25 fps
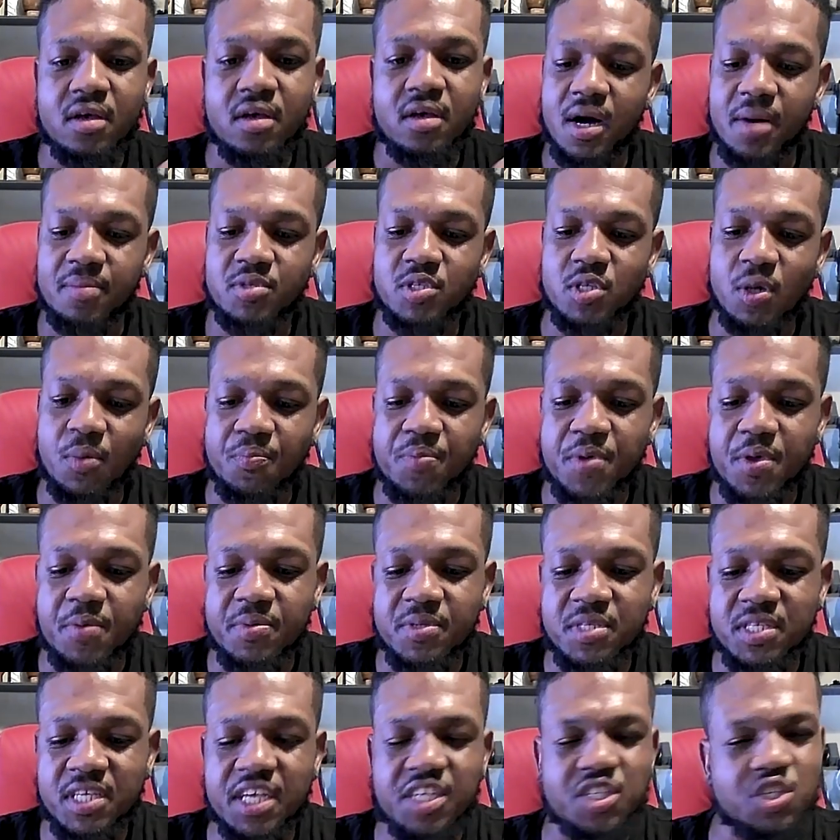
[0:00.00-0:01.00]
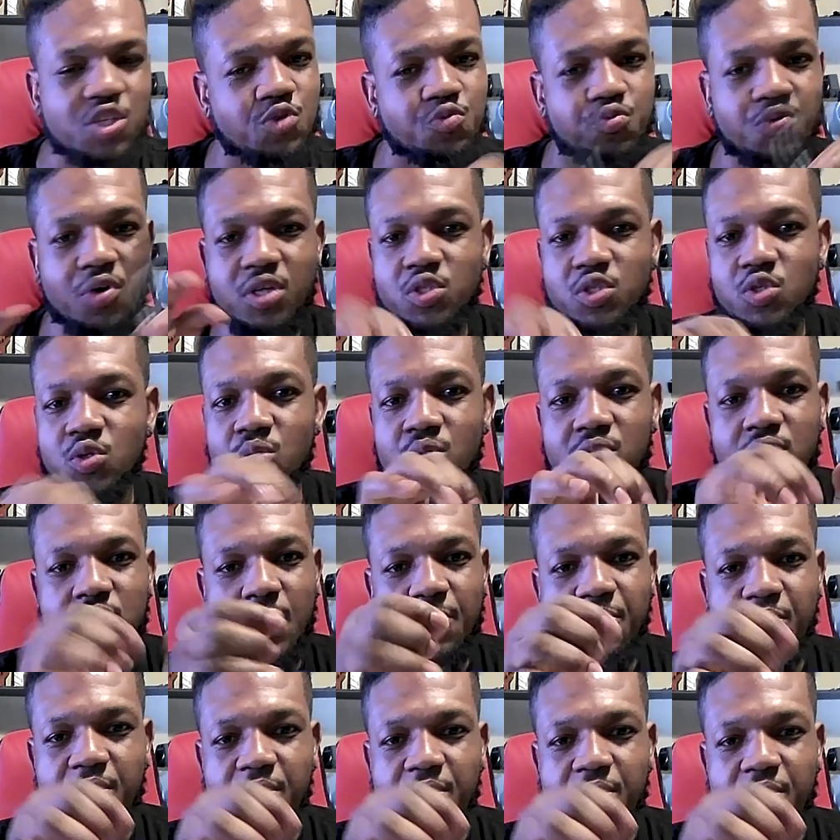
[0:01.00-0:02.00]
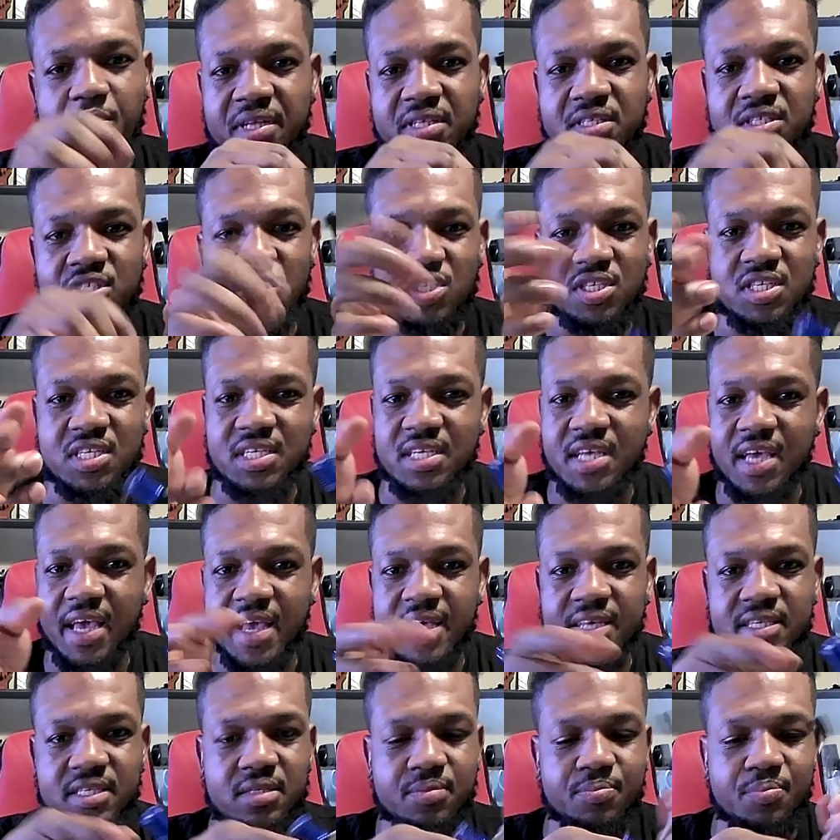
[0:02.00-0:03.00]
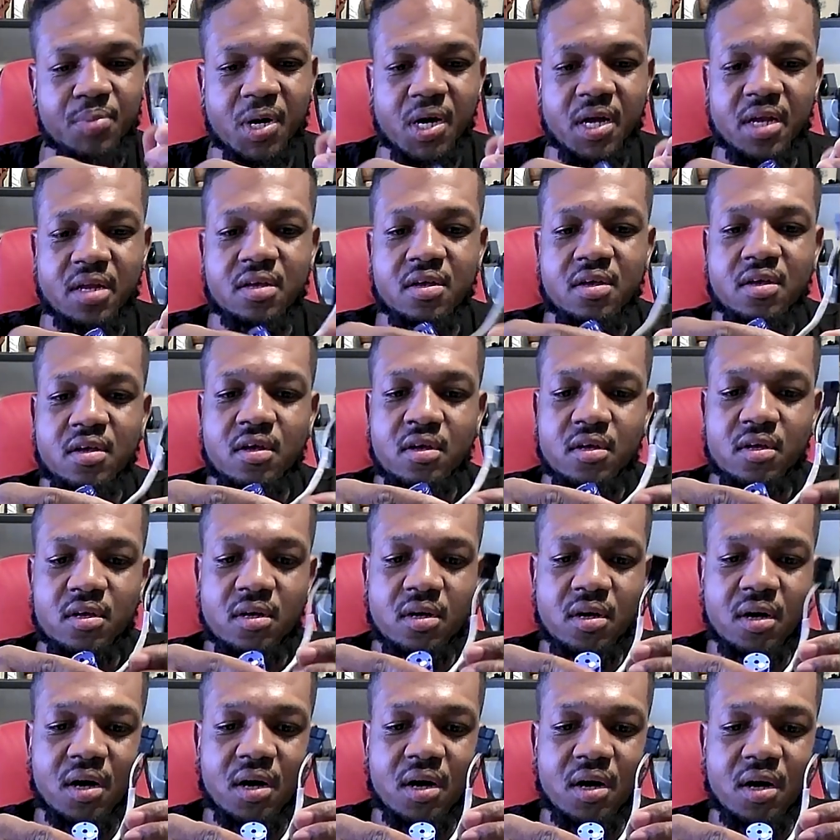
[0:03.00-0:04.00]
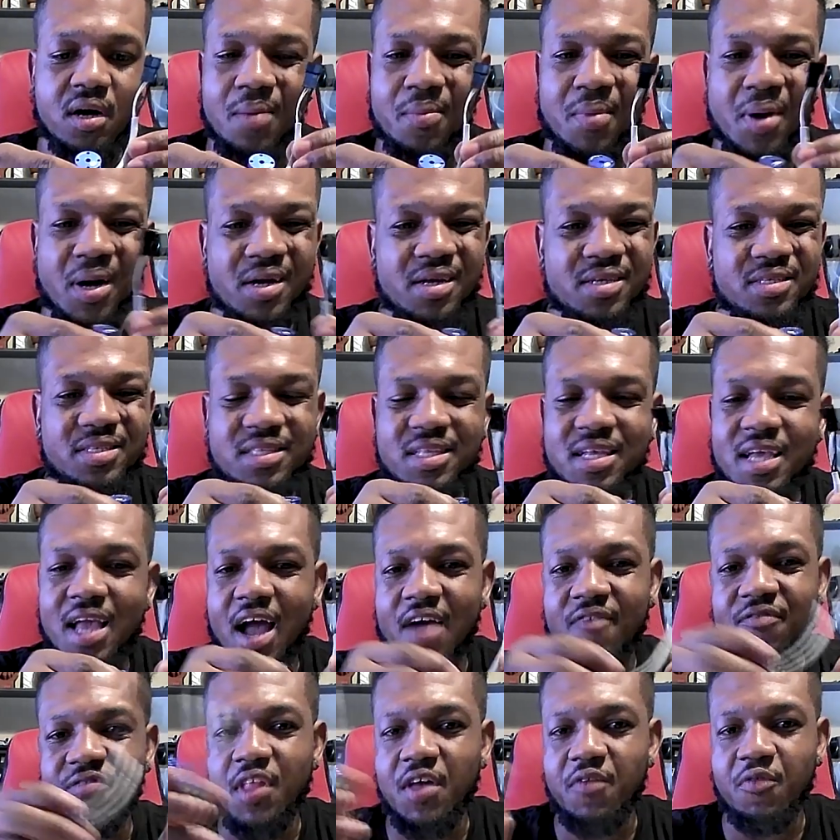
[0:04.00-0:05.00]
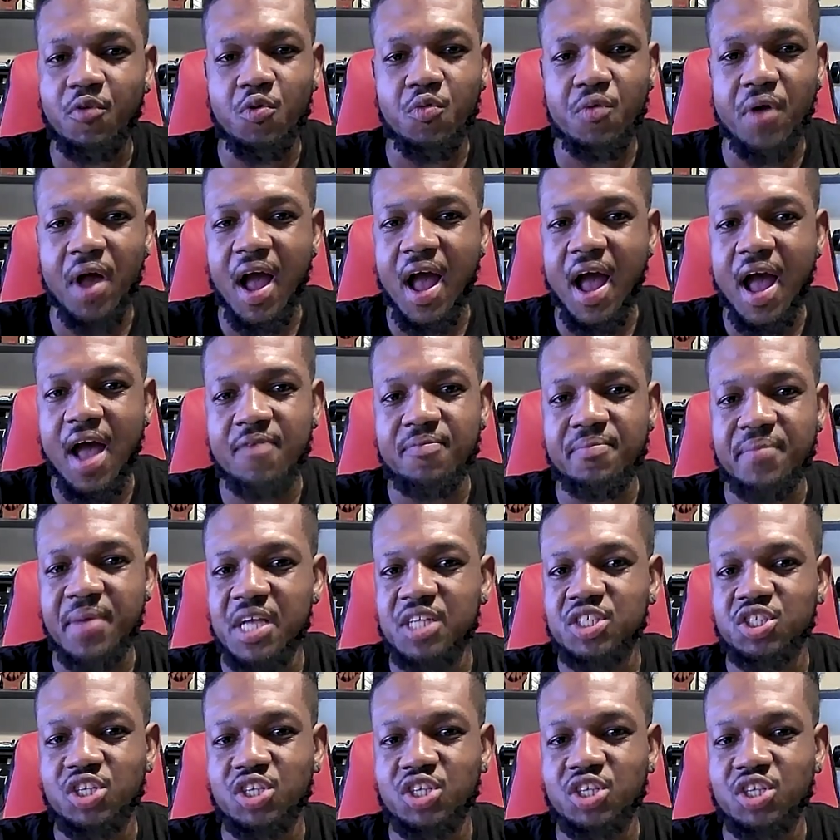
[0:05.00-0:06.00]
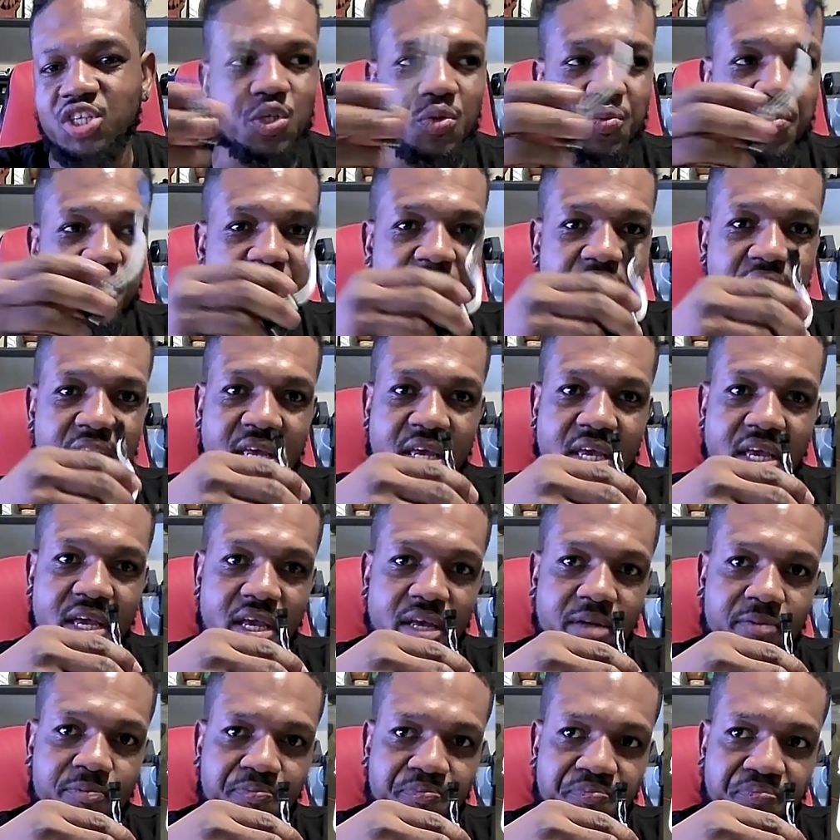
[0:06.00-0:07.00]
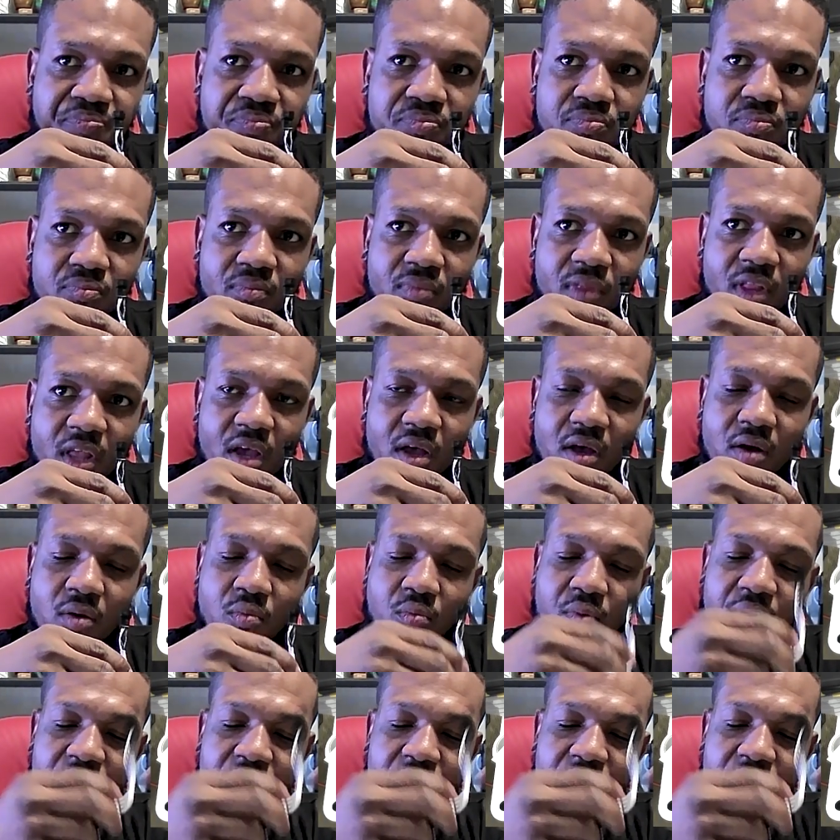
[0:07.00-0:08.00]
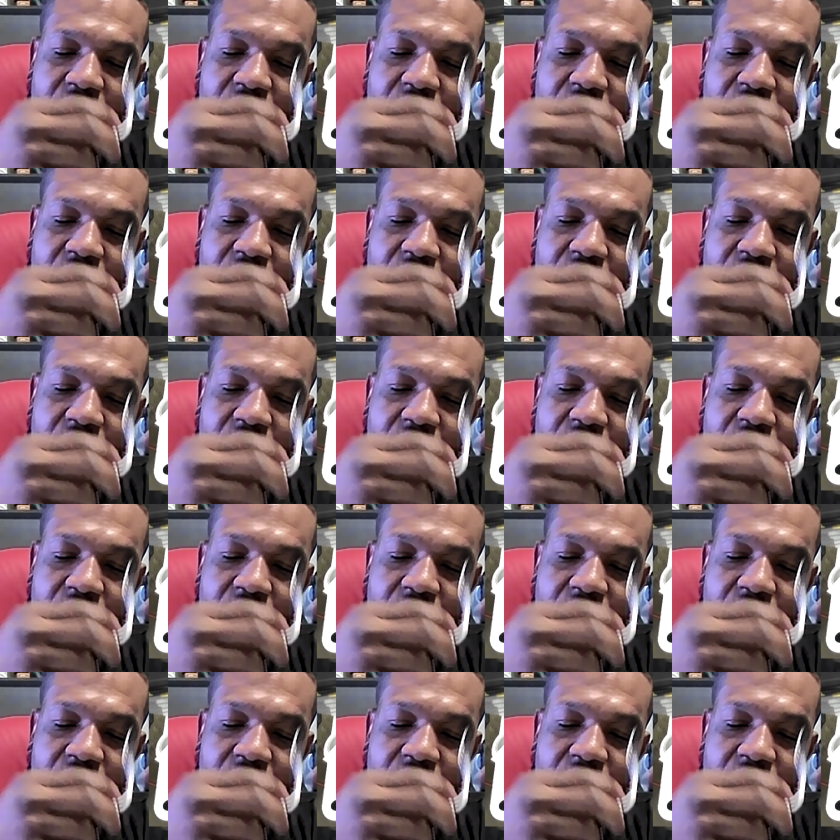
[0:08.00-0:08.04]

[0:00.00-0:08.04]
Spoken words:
Some people say just run two separate pins just in case, but honestly, I've never had major issue with